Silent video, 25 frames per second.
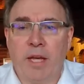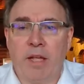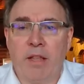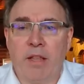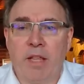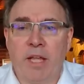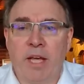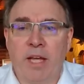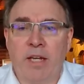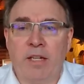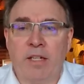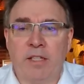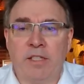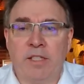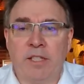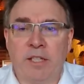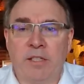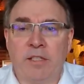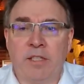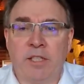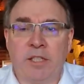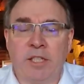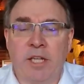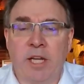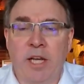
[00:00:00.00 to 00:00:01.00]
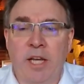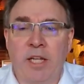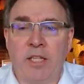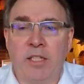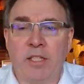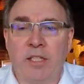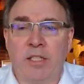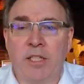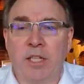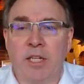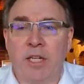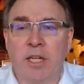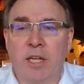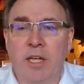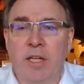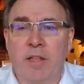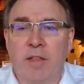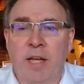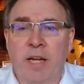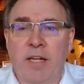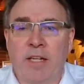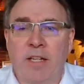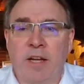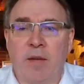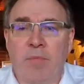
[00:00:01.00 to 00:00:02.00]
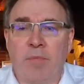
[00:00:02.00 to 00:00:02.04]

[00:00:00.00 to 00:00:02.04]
And that necessitates that